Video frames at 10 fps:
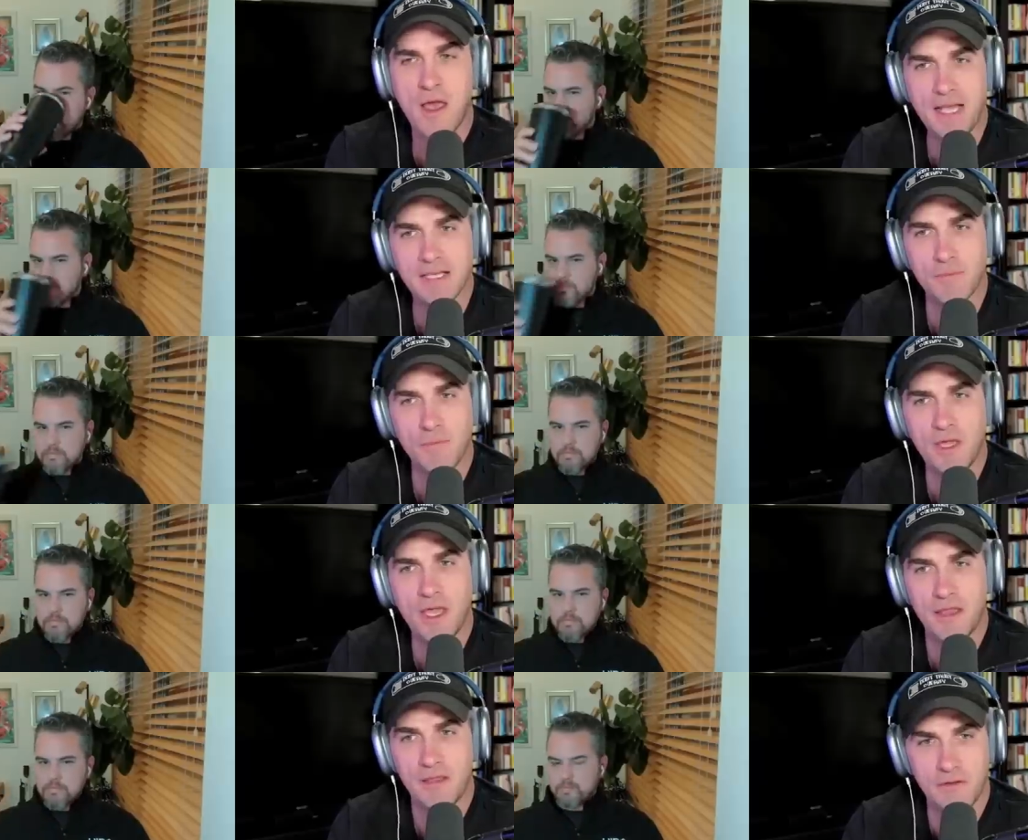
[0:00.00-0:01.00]
Speaker 1: As I'm
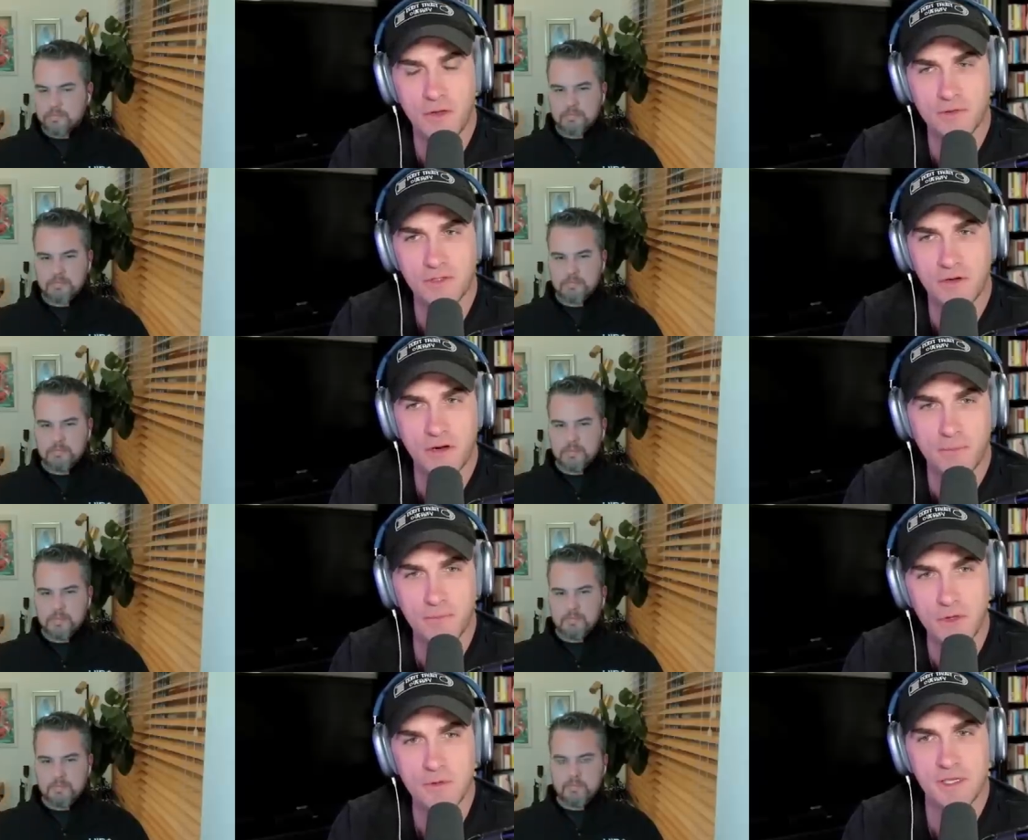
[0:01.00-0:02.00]
looking at Nostr and
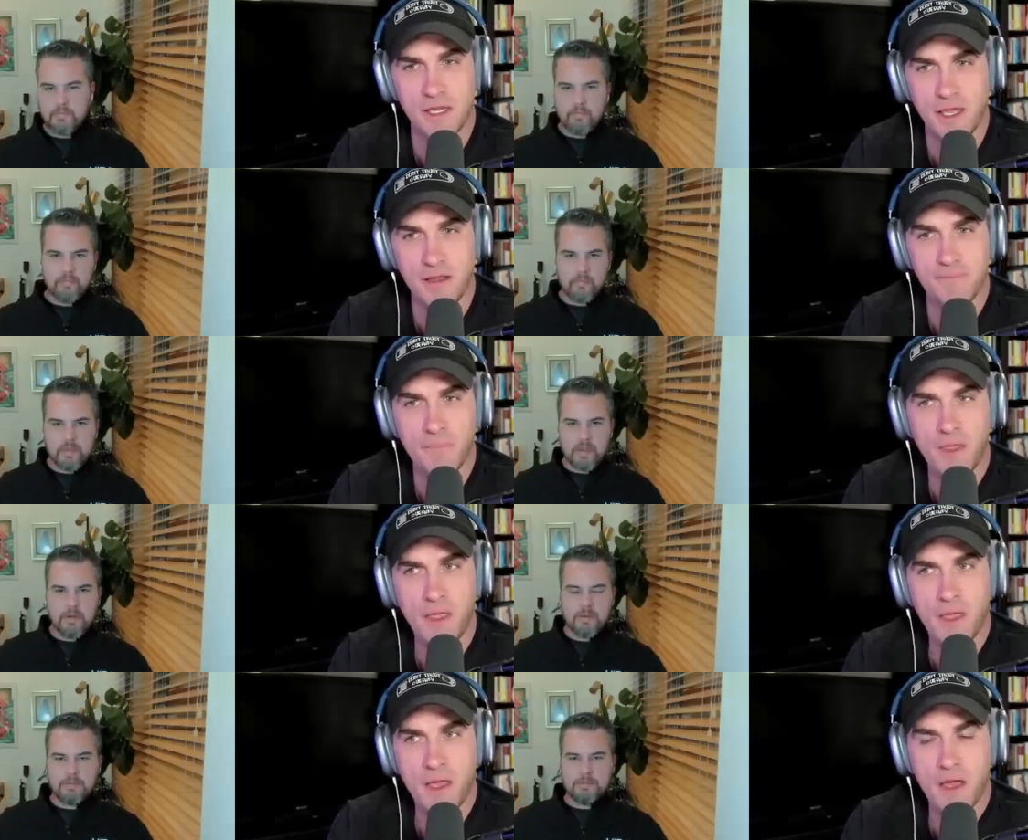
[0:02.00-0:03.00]
I'm using it,
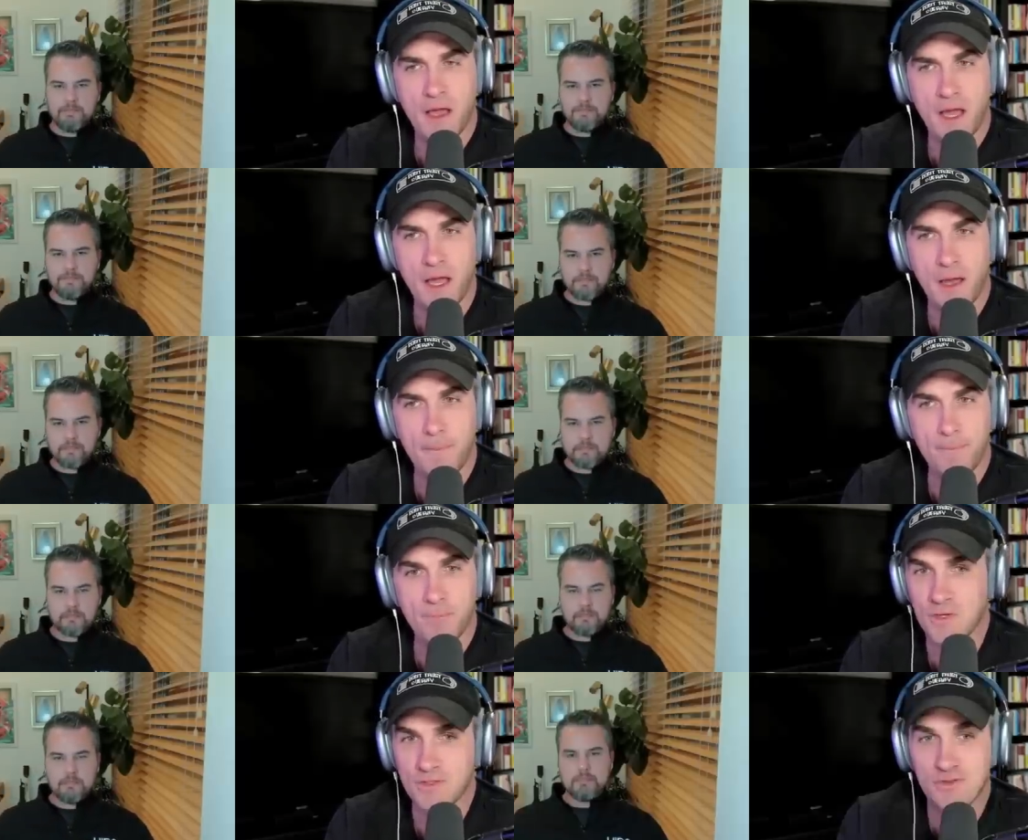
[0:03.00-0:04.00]
um,
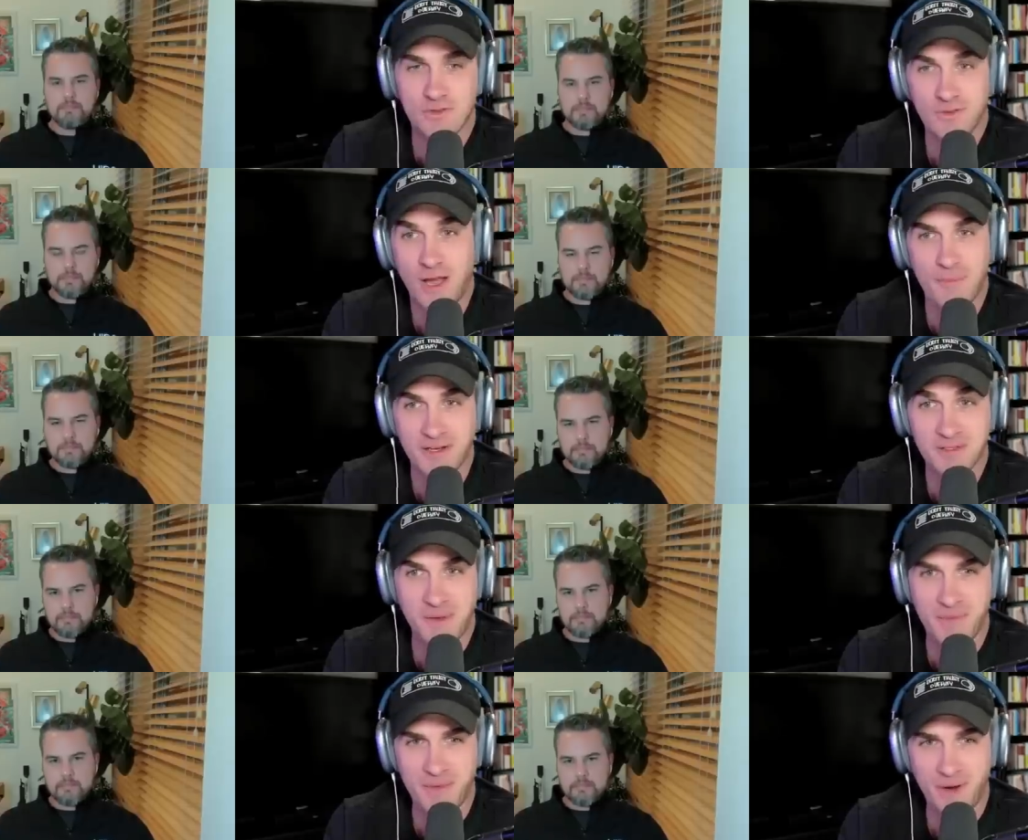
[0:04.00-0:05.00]
there's not much
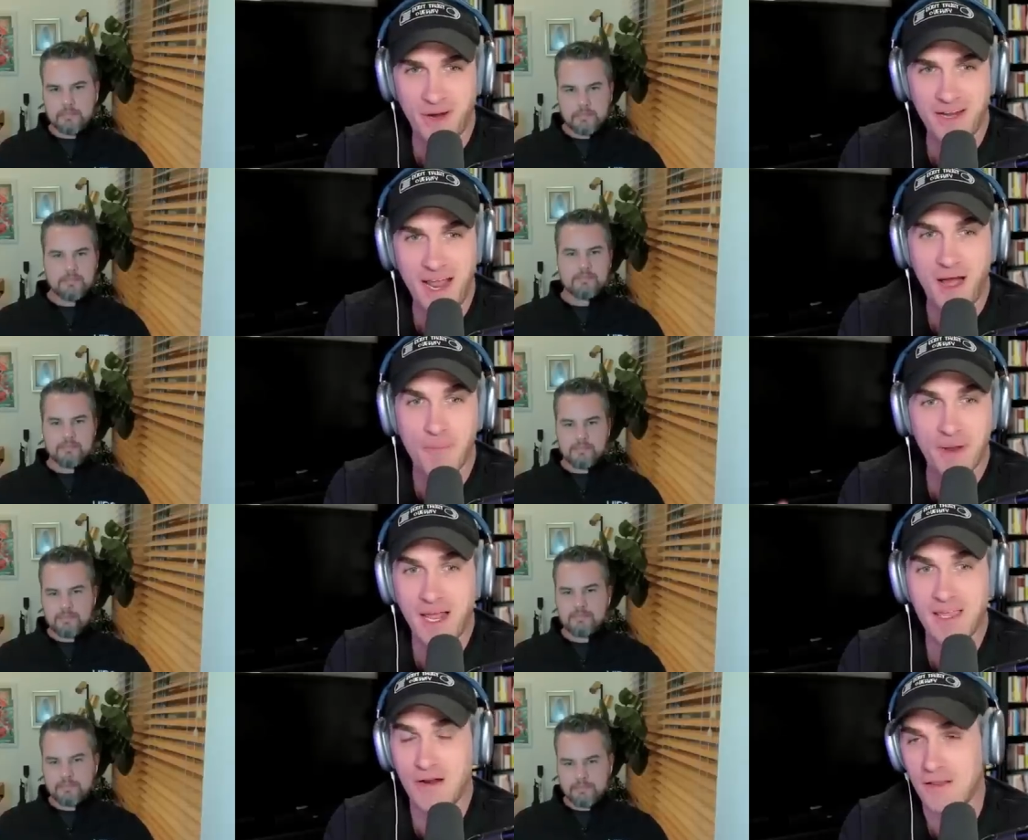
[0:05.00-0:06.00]
spam there right now, but
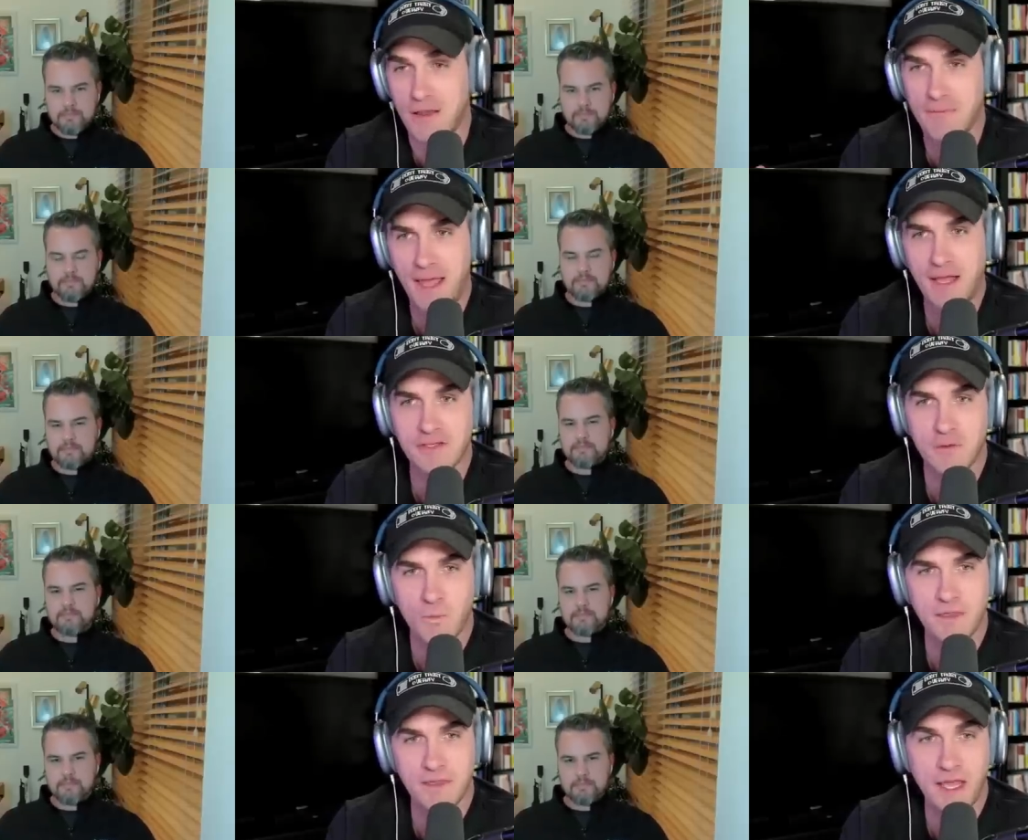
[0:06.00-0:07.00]
I can only
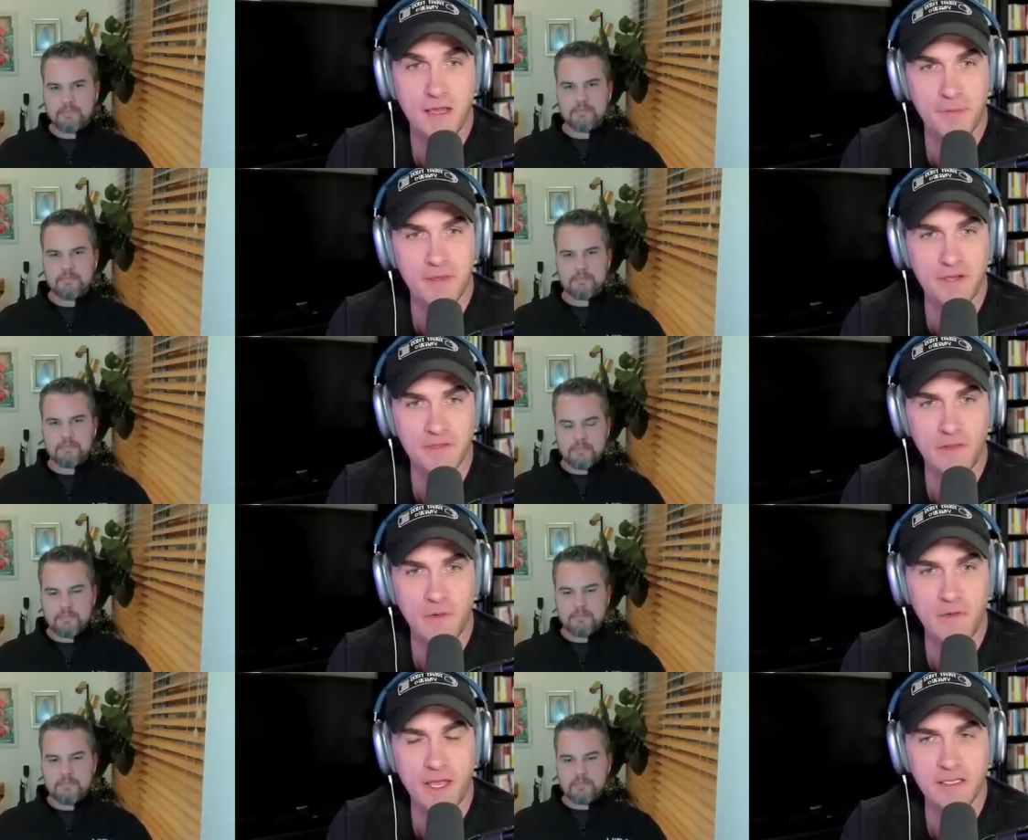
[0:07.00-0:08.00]
imagine what that could potentially
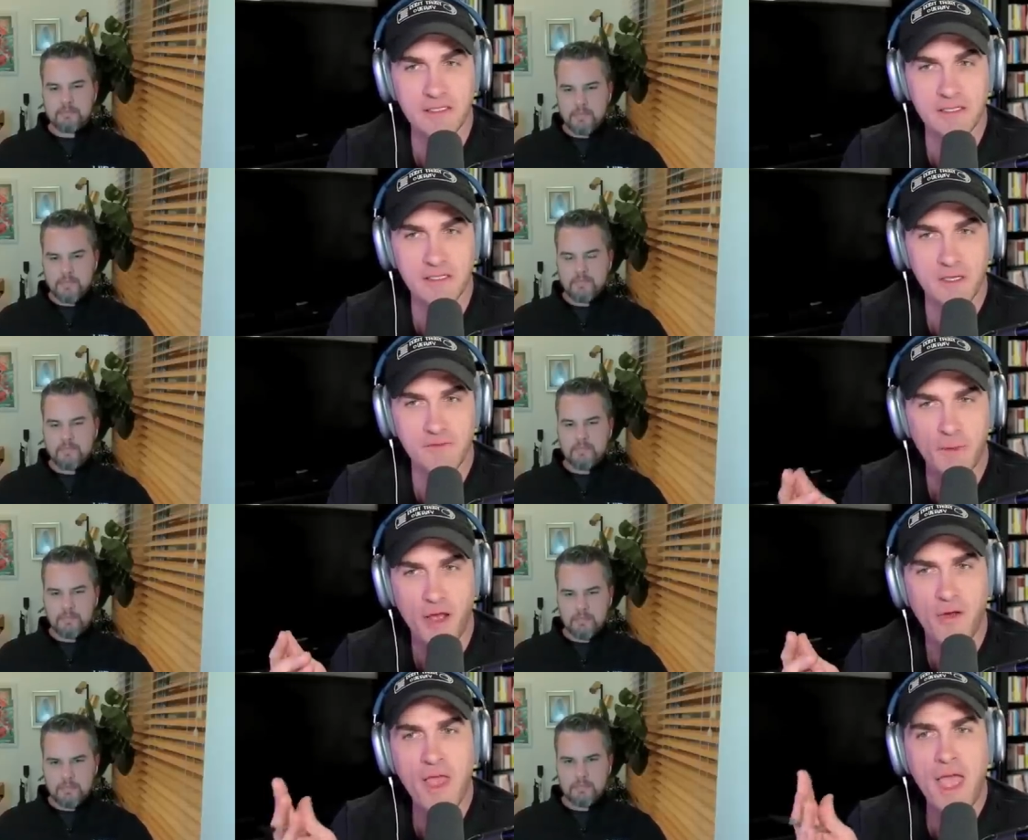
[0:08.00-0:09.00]
look like in six months from
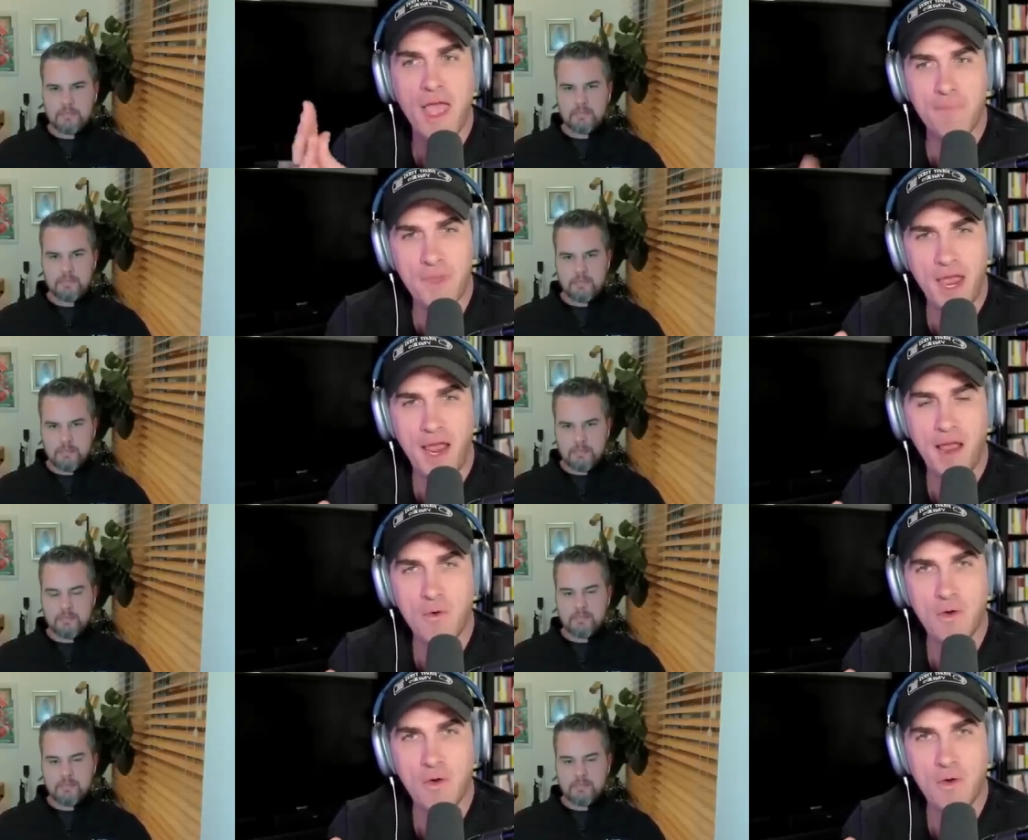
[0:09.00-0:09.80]
now. How